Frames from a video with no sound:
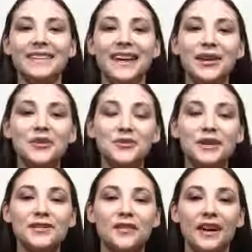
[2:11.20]
the
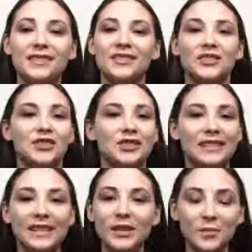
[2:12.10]
Android devices
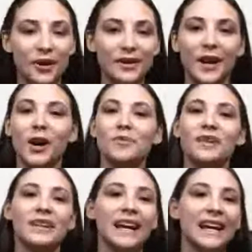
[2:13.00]
just keep on
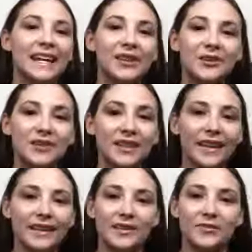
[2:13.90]
coming. Here's the
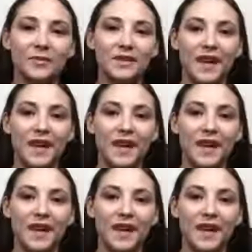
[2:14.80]
latest from